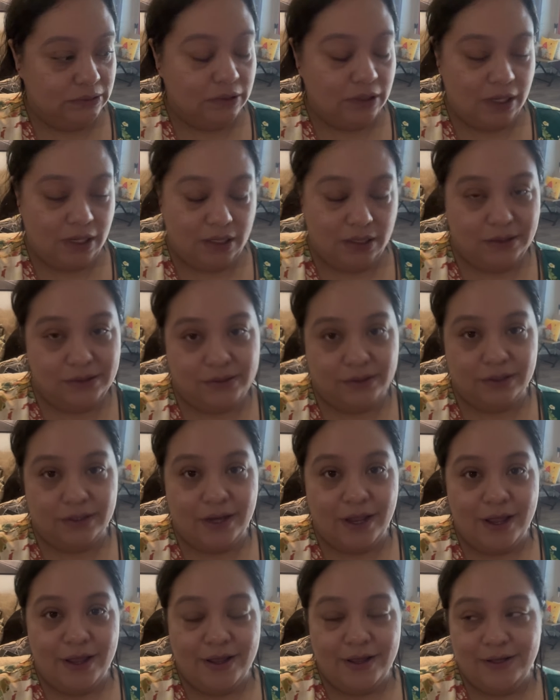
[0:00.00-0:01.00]
Yeah, it looks good.
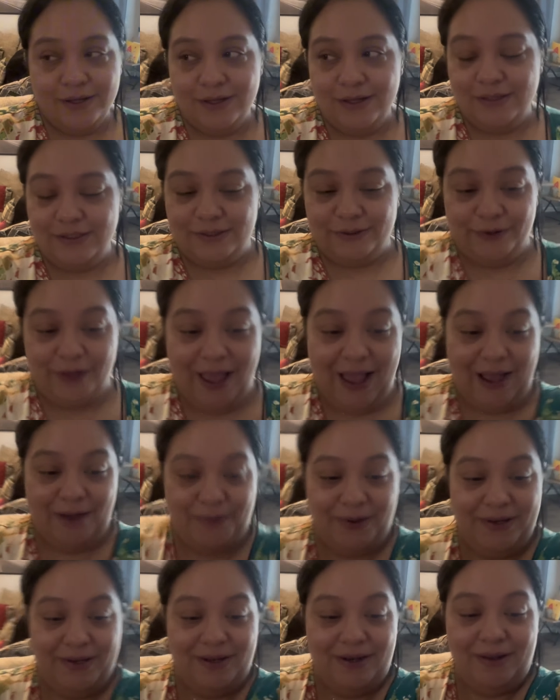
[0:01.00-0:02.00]
So yeah,
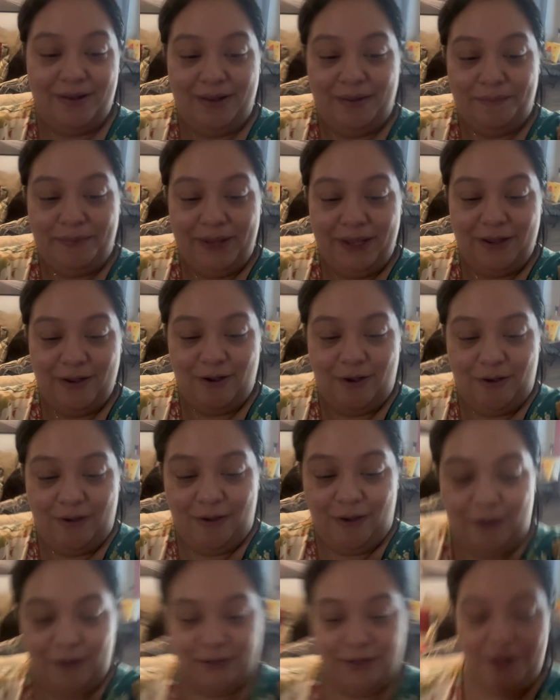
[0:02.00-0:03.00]
we did a big
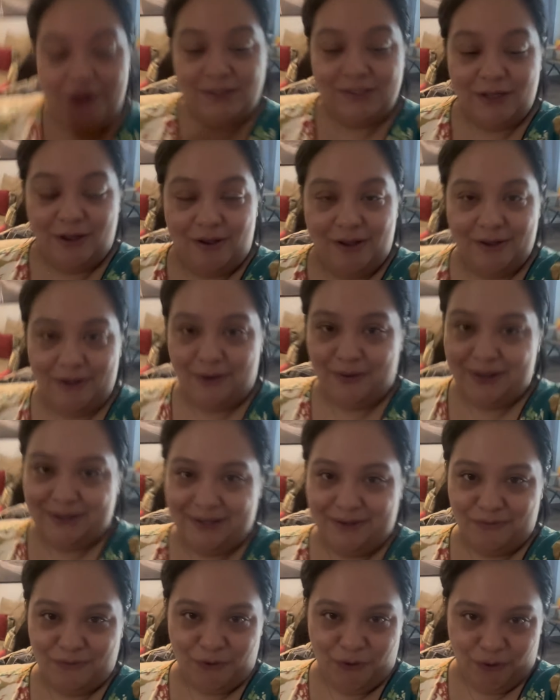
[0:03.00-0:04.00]
Aldi's haul. No, I
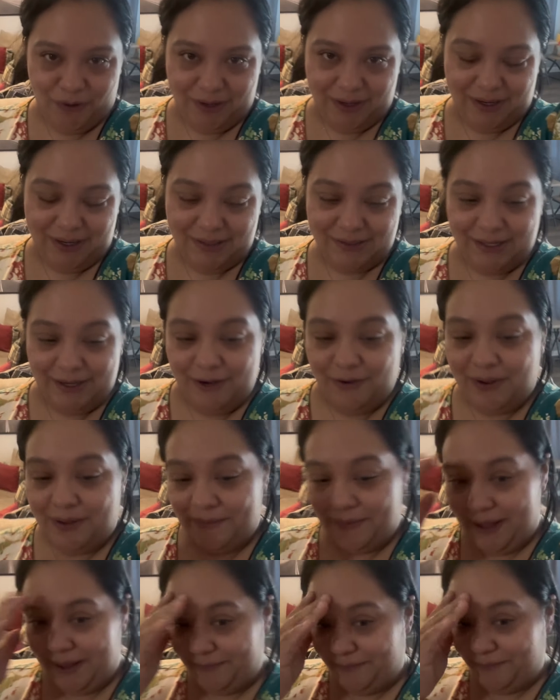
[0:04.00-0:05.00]
didn't record it, guys. I know
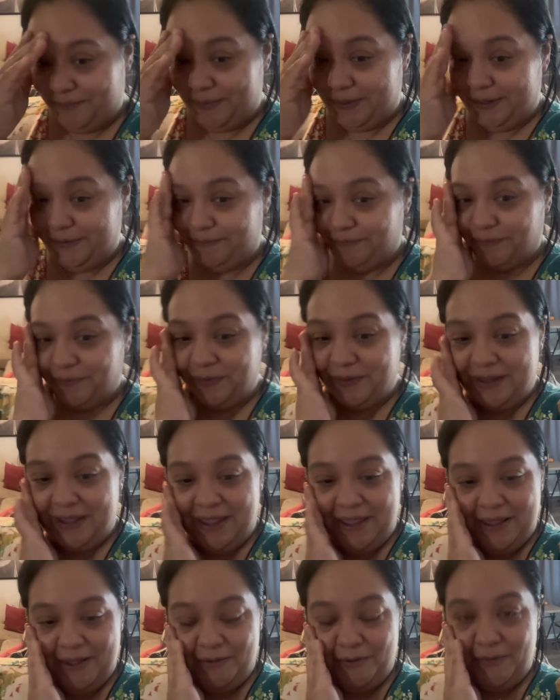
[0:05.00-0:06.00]
I'm bad, but
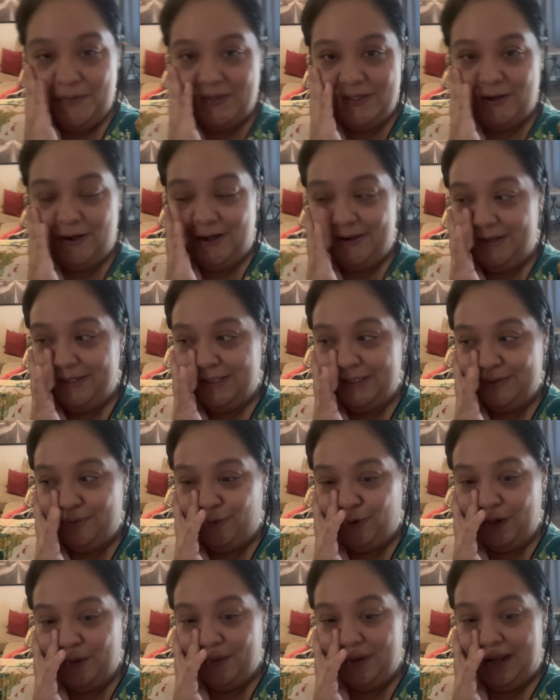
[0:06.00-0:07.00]
we went to Aldi's this
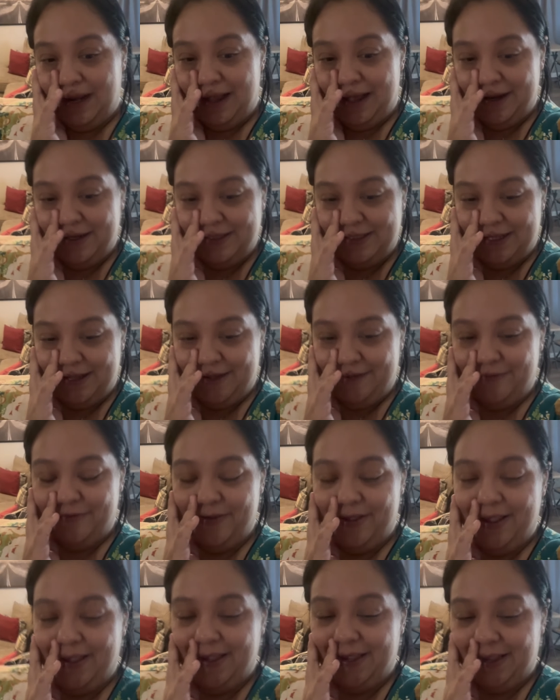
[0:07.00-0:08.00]
morning. We got a lot of stuff,
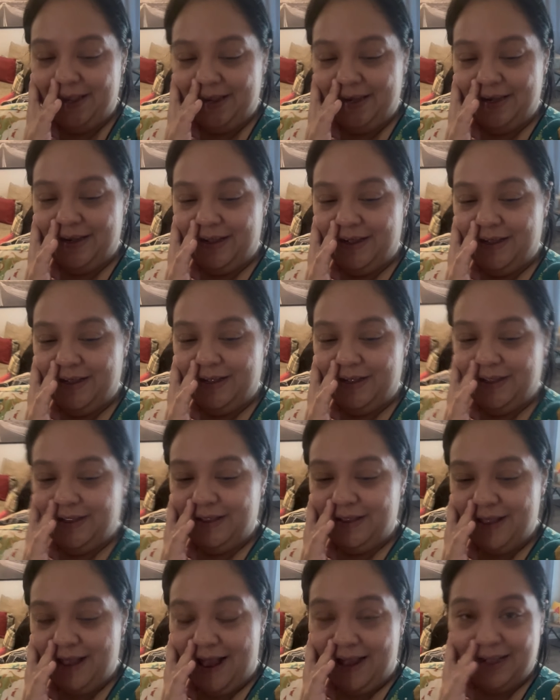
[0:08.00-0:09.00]
and
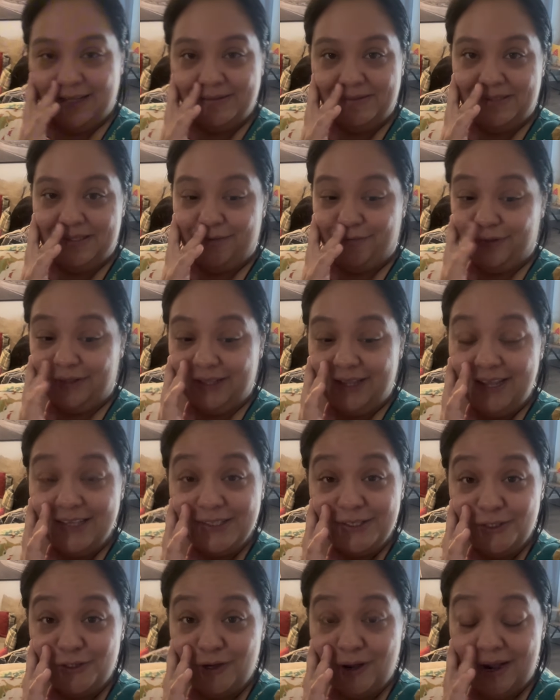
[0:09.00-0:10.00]
I got some stuff for the
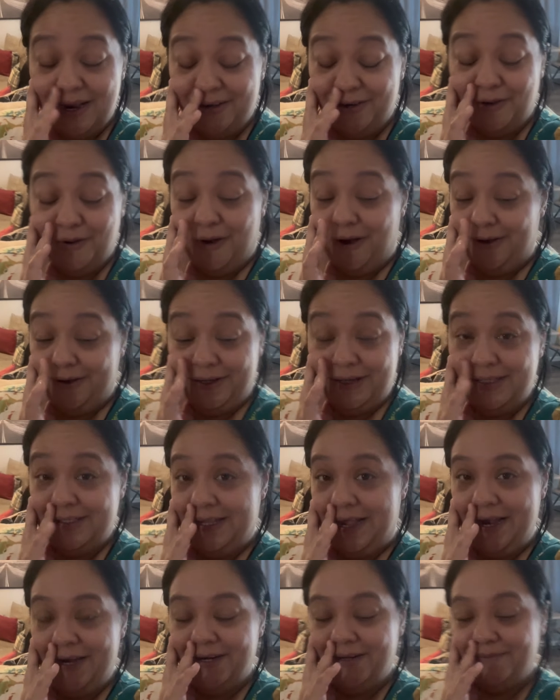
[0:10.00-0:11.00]
kids to try. New
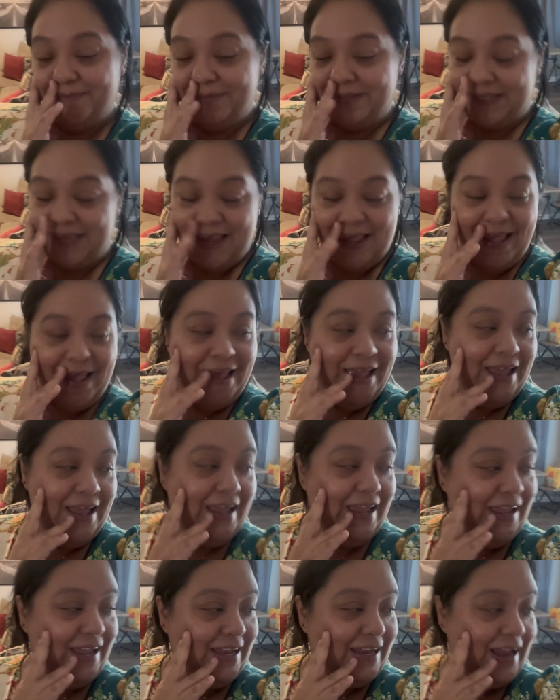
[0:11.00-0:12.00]
Aldi's items.
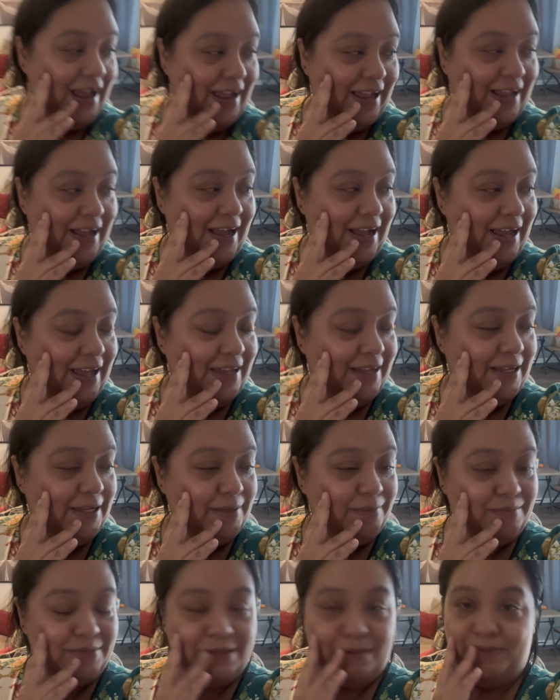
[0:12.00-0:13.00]
And I
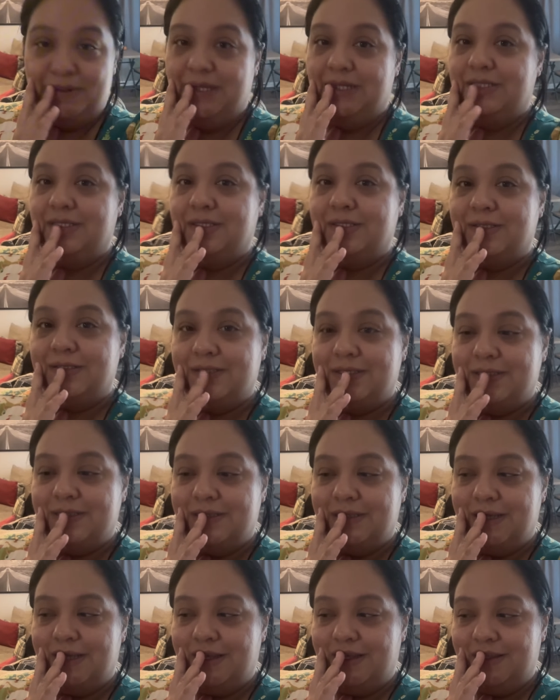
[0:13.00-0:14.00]
got some
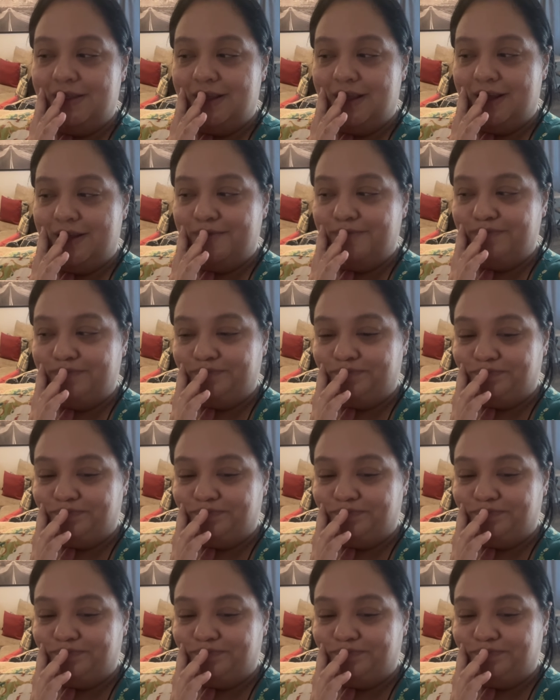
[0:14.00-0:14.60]
pizzas, and then